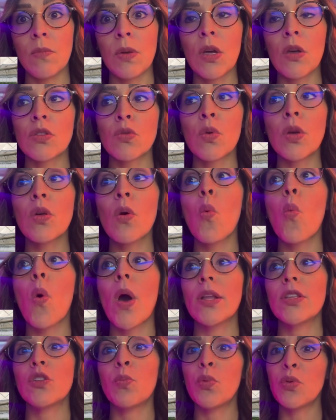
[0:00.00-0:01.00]
because we don't
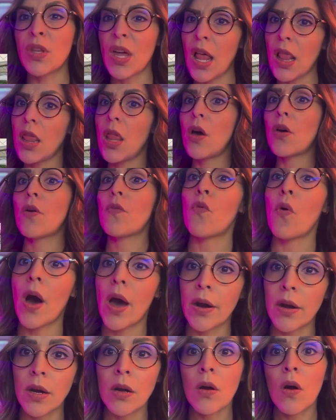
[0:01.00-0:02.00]
want to put a lot of
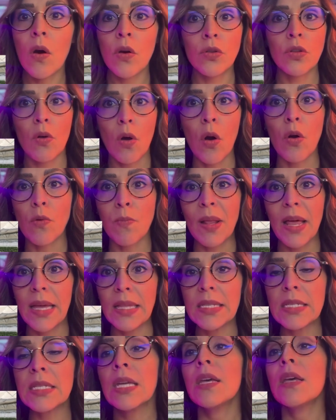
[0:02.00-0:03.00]
water on the, our
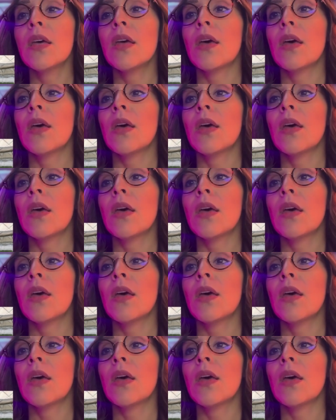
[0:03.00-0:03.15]
plants.